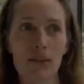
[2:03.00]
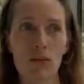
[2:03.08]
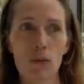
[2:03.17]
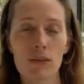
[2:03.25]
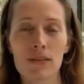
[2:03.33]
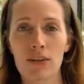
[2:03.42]

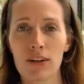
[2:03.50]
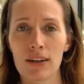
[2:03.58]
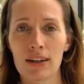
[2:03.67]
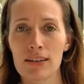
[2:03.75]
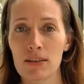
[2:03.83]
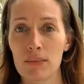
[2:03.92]
always very
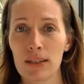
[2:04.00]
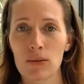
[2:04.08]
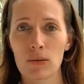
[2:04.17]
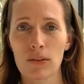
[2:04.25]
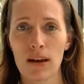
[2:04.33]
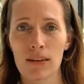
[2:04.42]
nice to meet
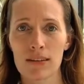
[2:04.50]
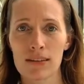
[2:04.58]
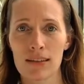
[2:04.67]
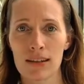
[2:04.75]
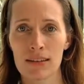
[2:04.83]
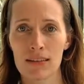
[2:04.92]
all the other
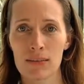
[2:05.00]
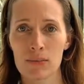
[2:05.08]
designers.